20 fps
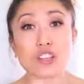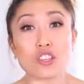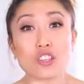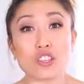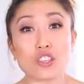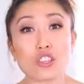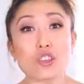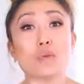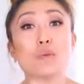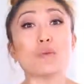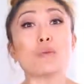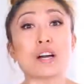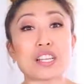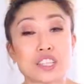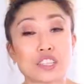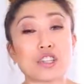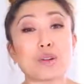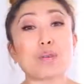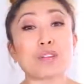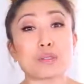you will want
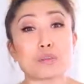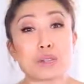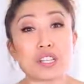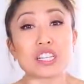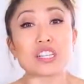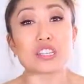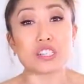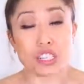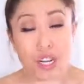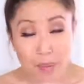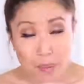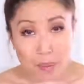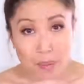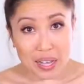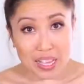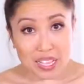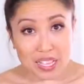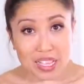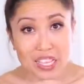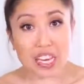to know what to put in your shopping
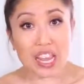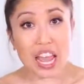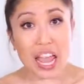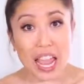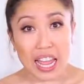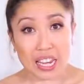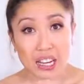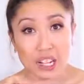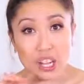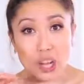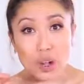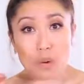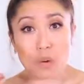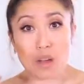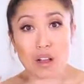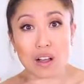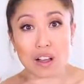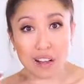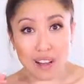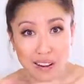basket and
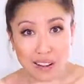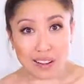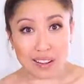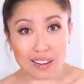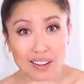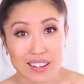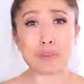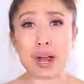go hard.